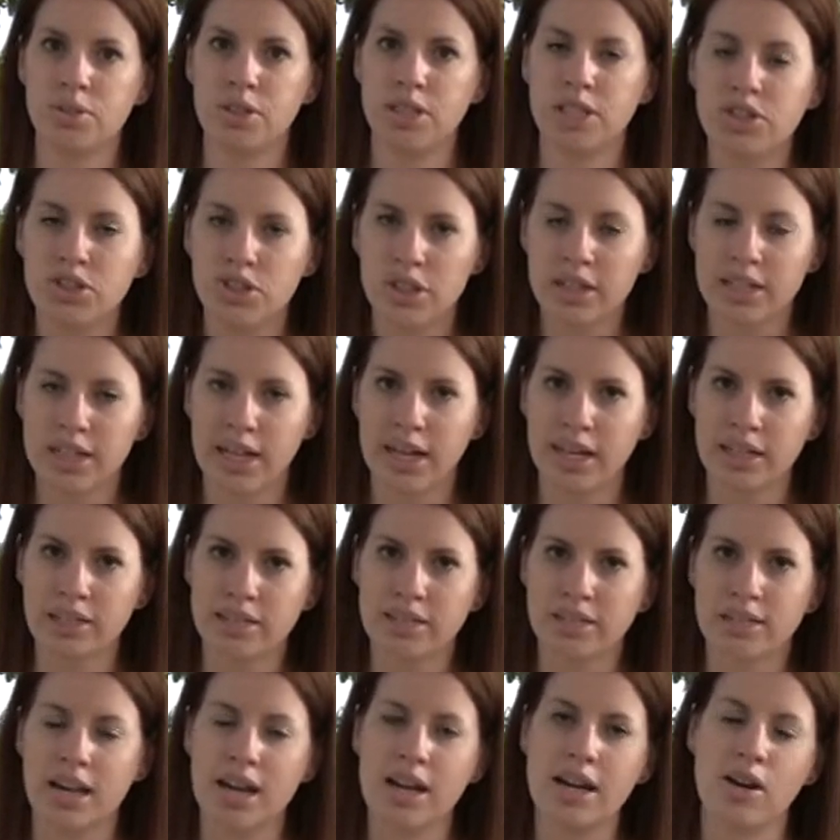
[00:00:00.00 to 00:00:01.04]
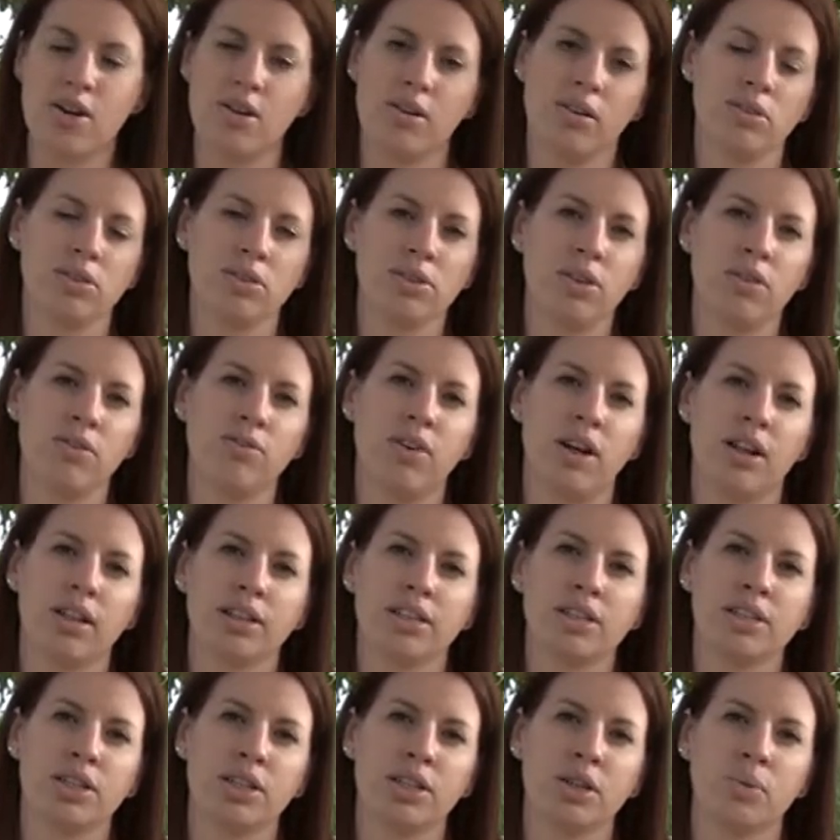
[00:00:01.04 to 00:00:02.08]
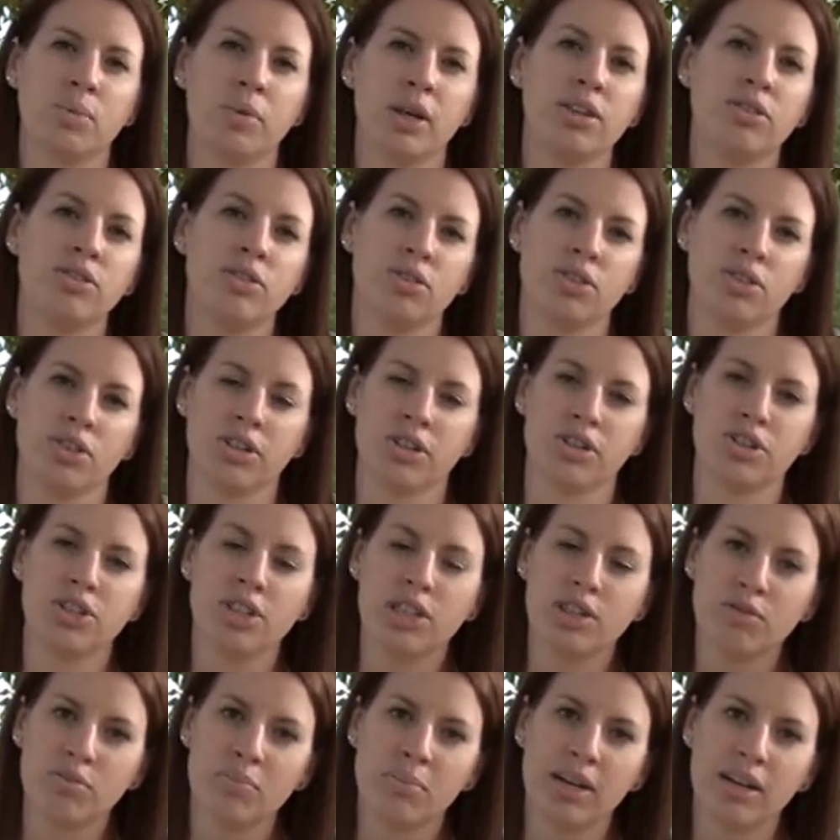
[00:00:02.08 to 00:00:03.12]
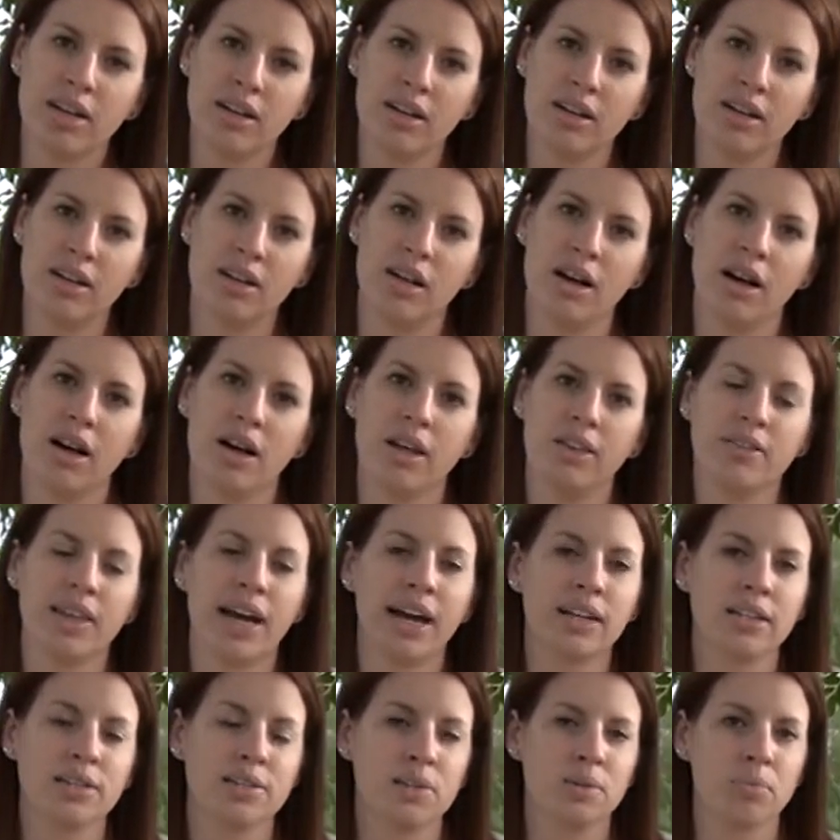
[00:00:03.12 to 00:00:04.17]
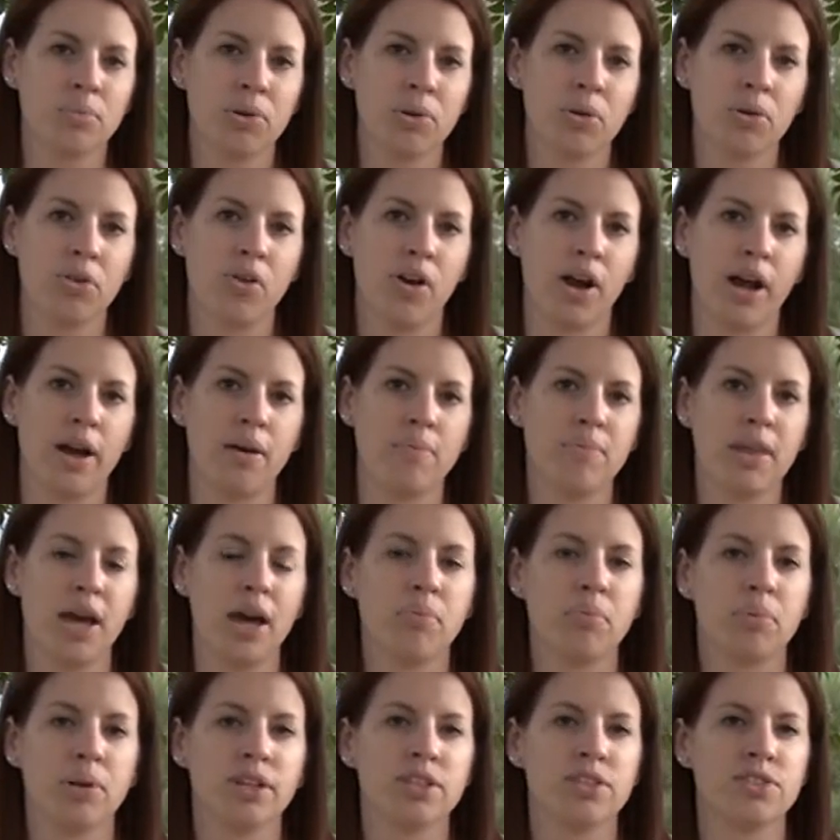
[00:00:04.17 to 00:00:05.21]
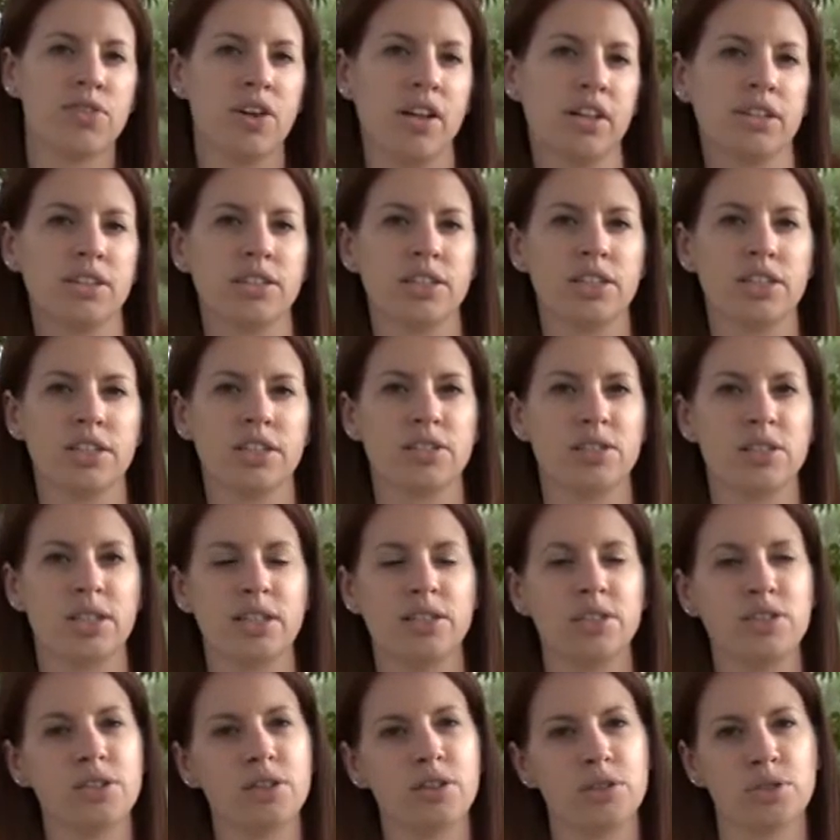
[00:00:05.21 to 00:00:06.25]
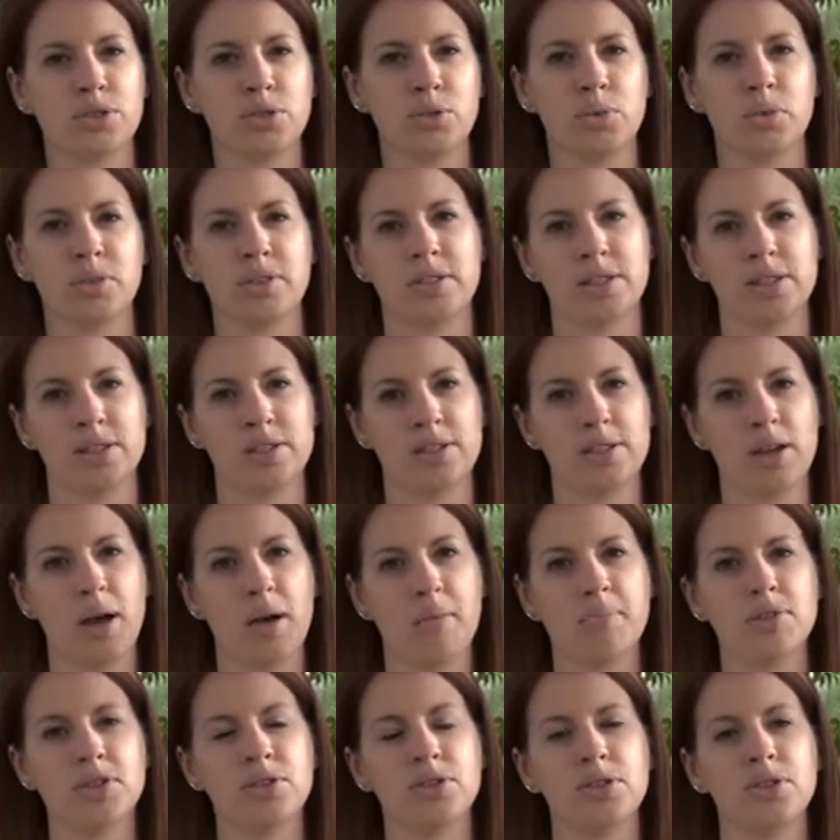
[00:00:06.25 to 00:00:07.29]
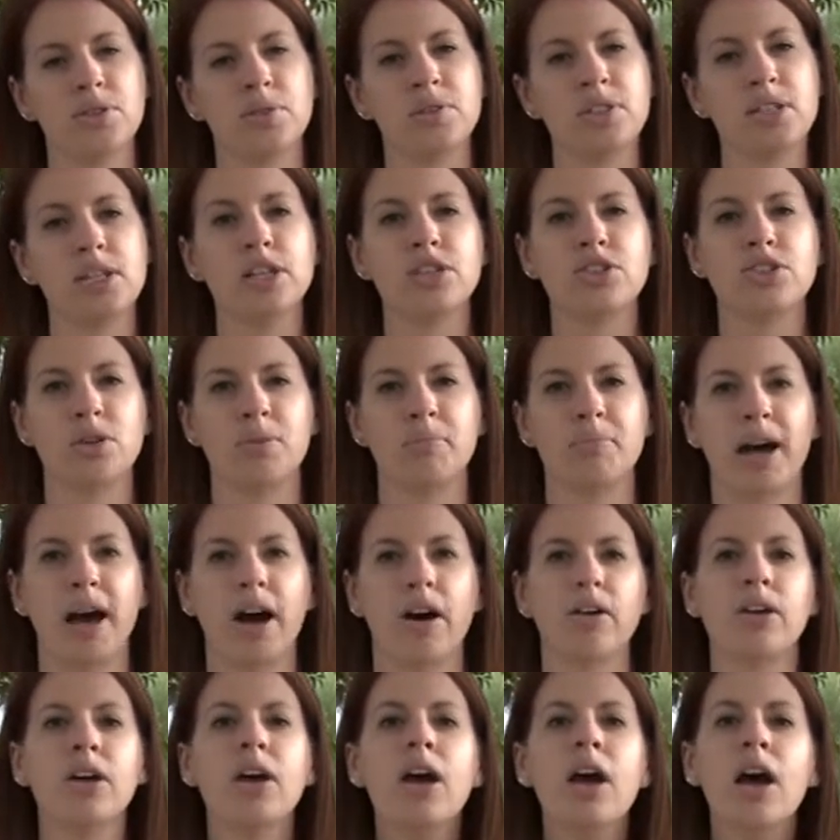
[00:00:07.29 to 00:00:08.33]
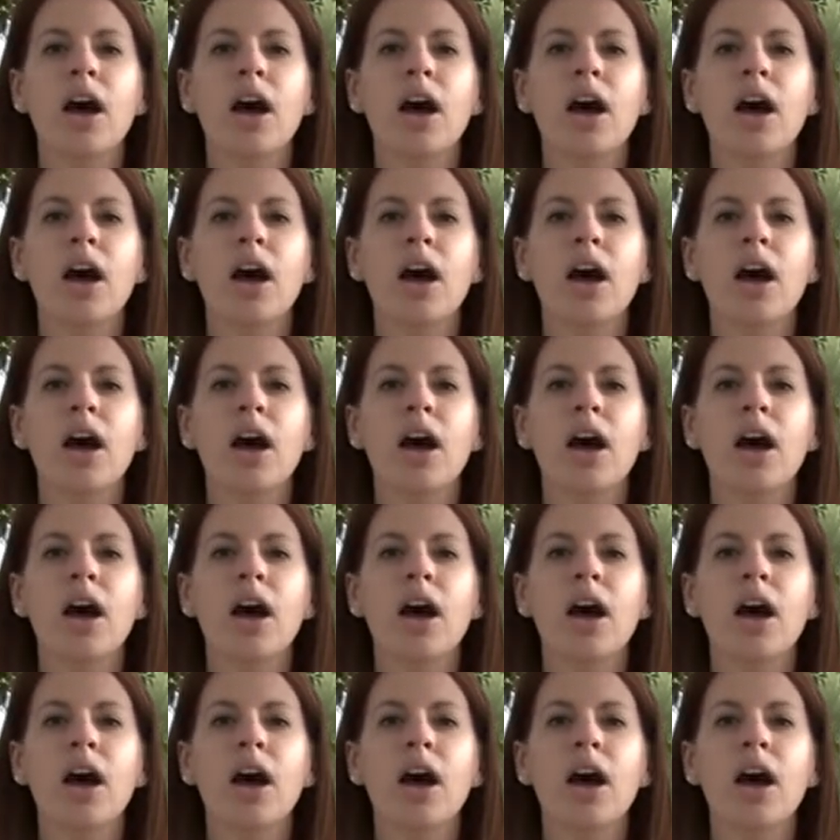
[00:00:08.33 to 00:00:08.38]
teaching dance, I also volunteer with Junior Achievement. That is a program that brings volunteers into the school system to teach about